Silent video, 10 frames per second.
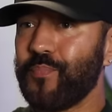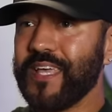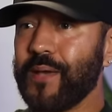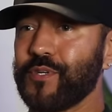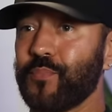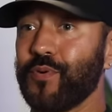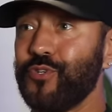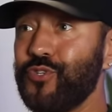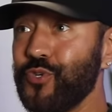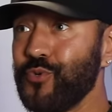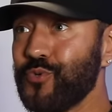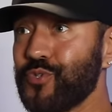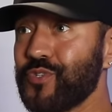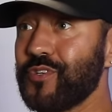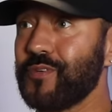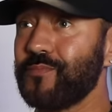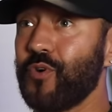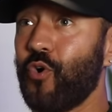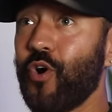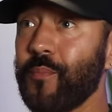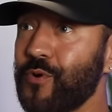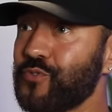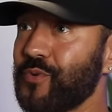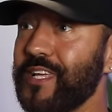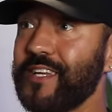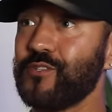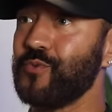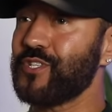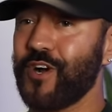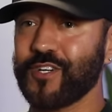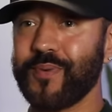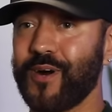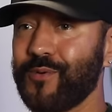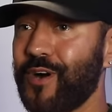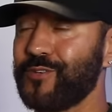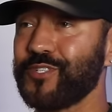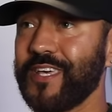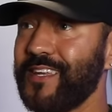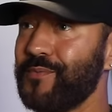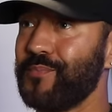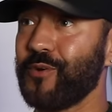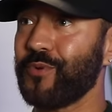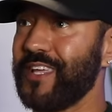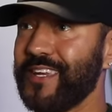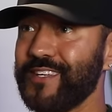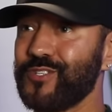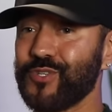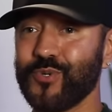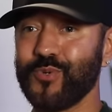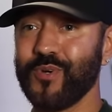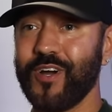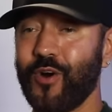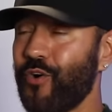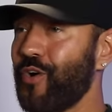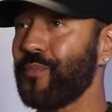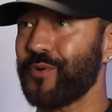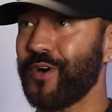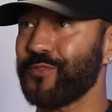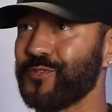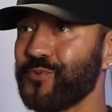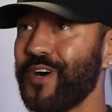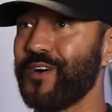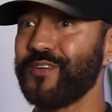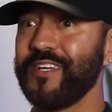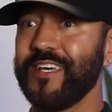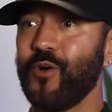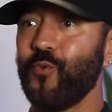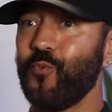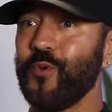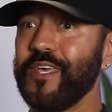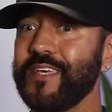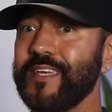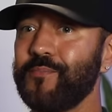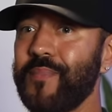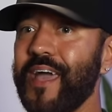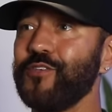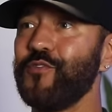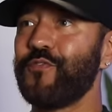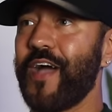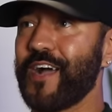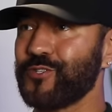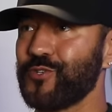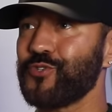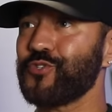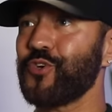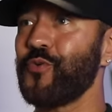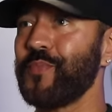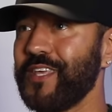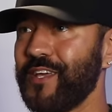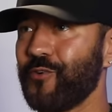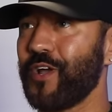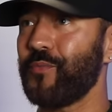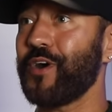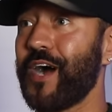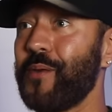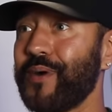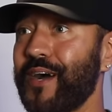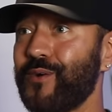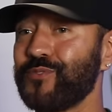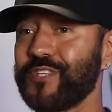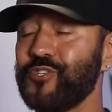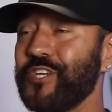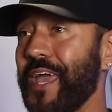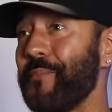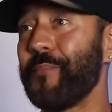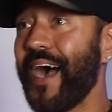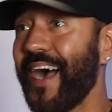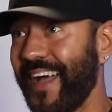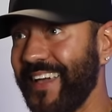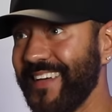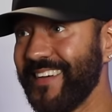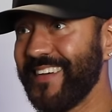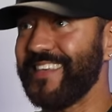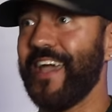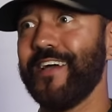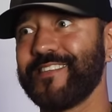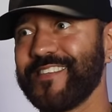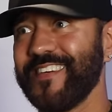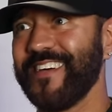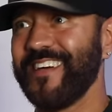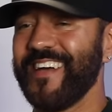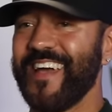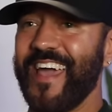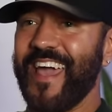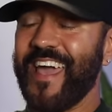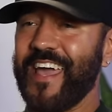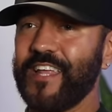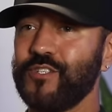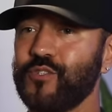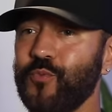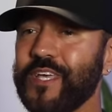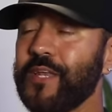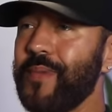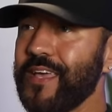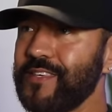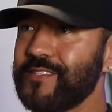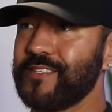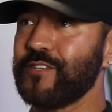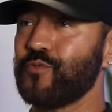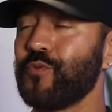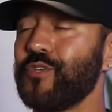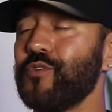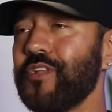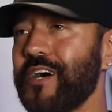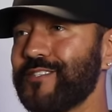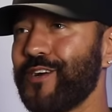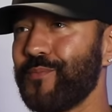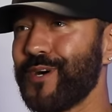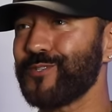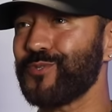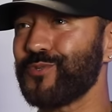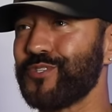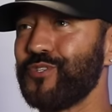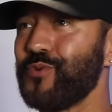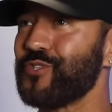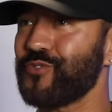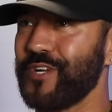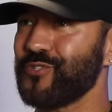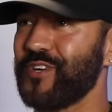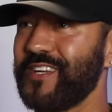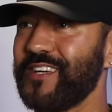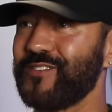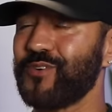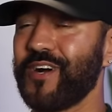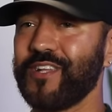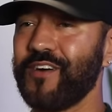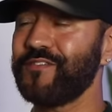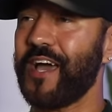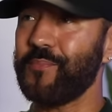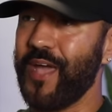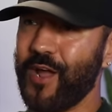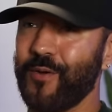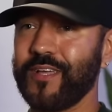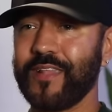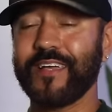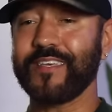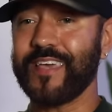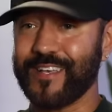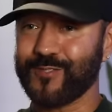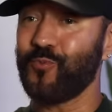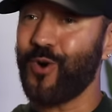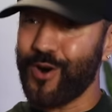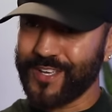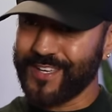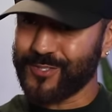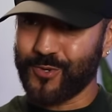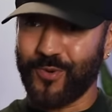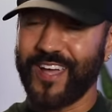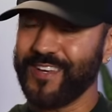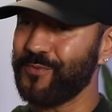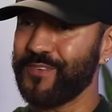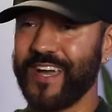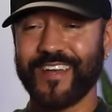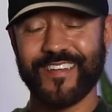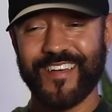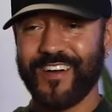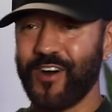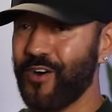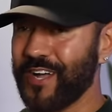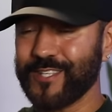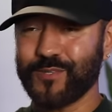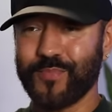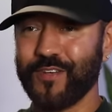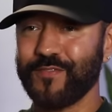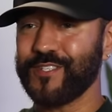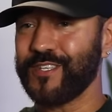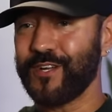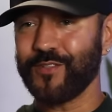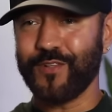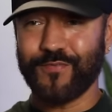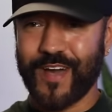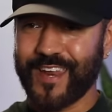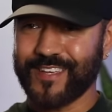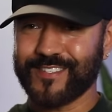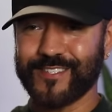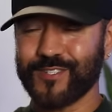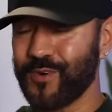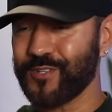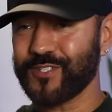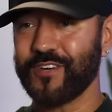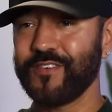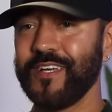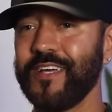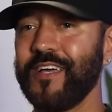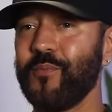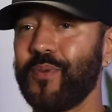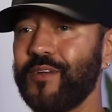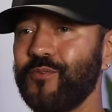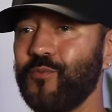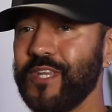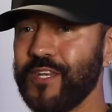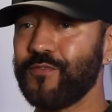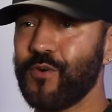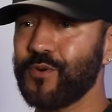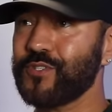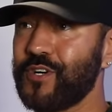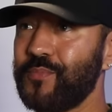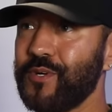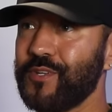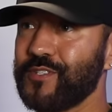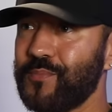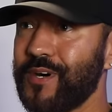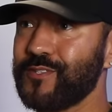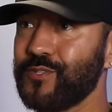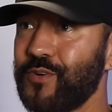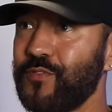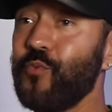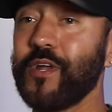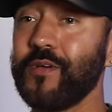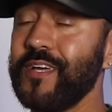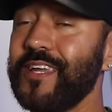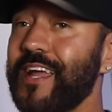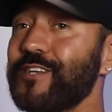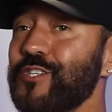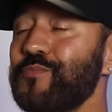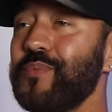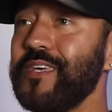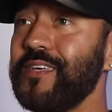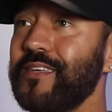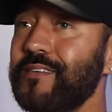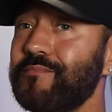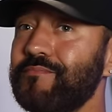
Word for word: being able to produce hormones related to, we talked about our skin being related to our hormone health as well. We can manufacture so many incredible compounds that you can't buy mm-hmm. yet. And we can make these things when we're utilizing our muscles and doing strength training. And so I love that pairing. Like, yes, walking is great. We got all kinds of benefits here, the lymphatic system, all this stuff. Yeah. But we need to focus on building some muscle. If you want to not just be,